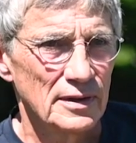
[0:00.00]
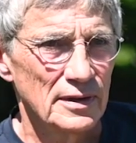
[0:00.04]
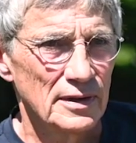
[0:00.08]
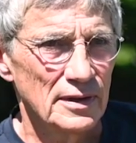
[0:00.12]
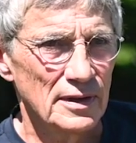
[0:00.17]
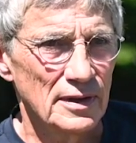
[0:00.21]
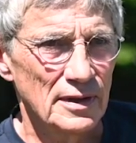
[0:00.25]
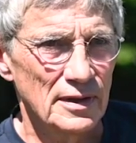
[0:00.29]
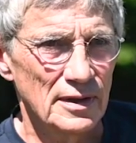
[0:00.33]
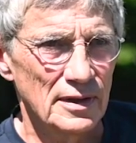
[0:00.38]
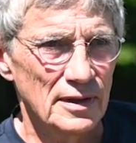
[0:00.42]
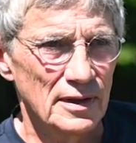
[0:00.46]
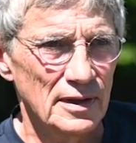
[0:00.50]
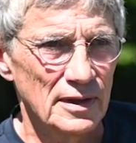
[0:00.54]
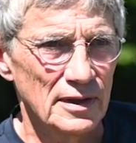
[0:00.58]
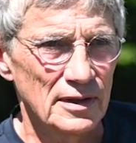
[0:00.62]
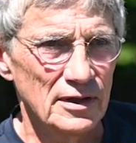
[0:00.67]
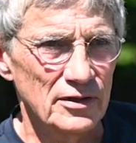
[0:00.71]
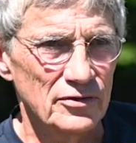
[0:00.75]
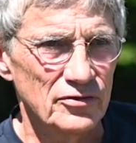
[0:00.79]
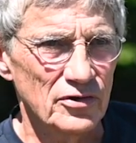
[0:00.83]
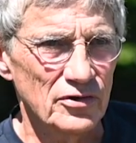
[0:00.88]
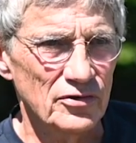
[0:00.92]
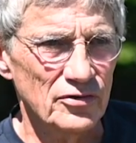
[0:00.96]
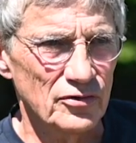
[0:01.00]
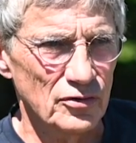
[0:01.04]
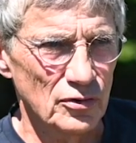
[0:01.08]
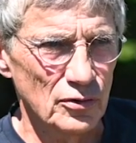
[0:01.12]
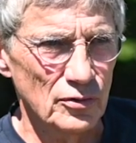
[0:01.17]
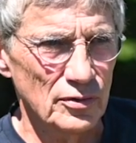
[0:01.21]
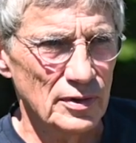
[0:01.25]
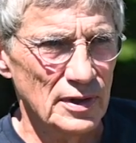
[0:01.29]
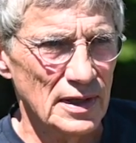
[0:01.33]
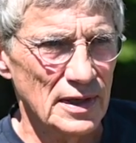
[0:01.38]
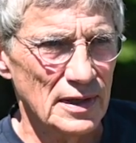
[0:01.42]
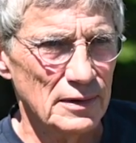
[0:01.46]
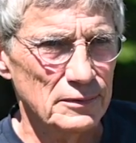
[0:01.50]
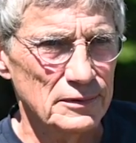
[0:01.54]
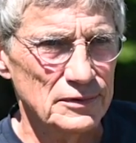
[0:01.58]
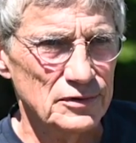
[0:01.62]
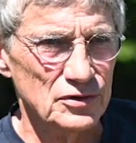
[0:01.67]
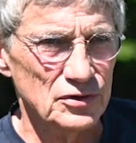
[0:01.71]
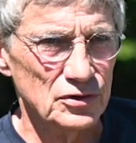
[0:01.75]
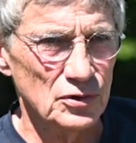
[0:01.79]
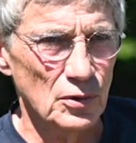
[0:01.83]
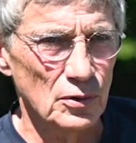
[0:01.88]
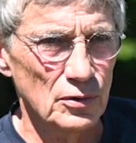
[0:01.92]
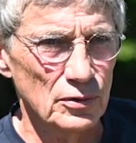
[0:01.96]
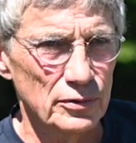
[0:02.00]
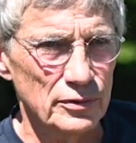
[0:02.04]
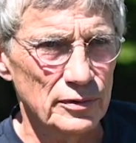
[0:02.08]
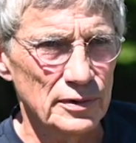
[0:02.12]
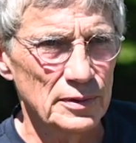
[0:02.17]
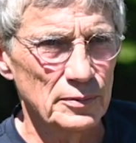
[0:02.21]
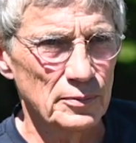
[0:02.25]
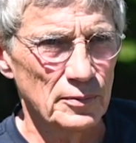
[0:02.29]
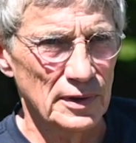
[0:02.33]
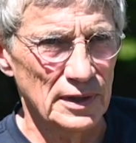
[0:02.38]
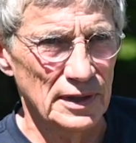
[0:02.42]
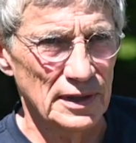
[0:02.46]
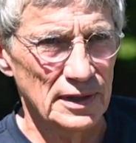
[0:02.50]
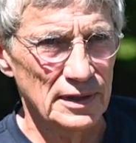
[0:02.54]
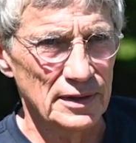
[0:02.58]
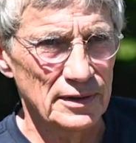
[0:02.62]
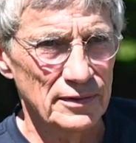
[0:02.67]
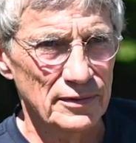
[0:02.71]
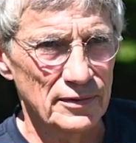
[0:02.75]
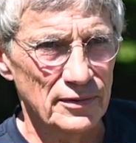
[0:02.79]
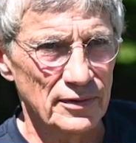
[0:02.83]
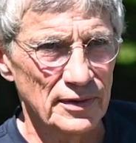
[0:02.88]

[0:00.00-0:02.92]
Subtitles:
And to just do that with solar and wind,